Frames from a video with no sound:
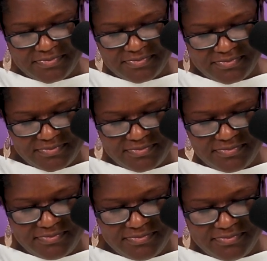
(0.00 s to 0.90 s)

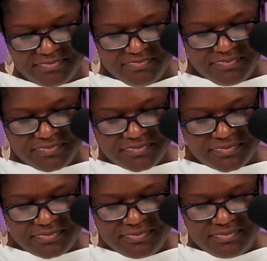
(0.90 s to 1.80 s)

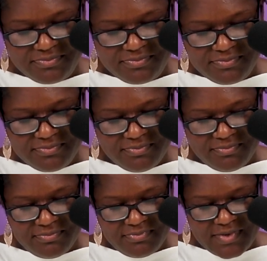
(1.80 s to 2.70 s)

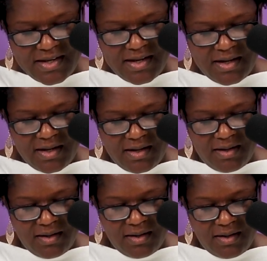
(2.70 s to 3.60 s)

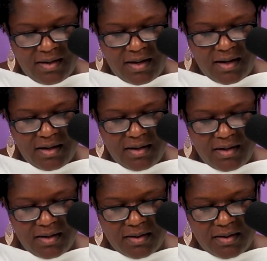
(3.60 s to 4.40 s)
Nobody speaks.